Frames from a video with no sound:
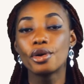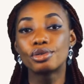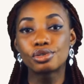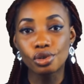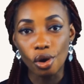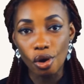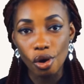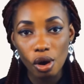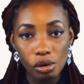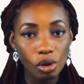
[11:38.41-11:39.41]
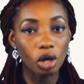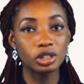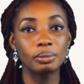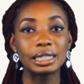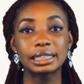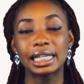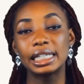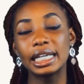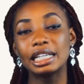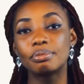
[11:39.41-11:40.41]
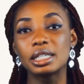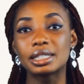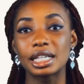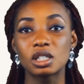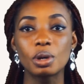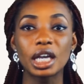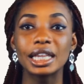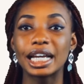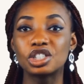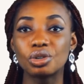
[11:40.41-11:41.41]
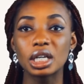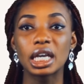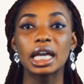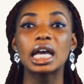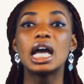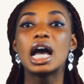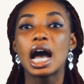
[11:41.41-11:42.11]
So automatically it means that smoking and drinking